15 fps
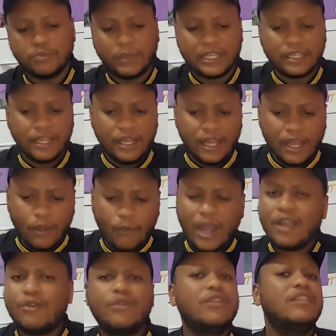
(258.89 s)
But
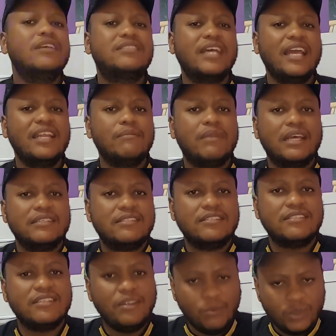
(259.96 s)
why couldn't they sign him last
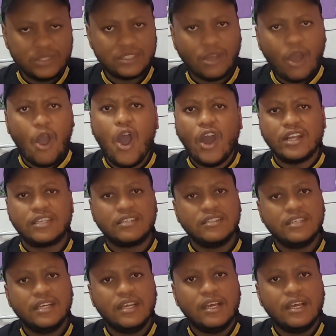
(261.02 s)
season? He was hot.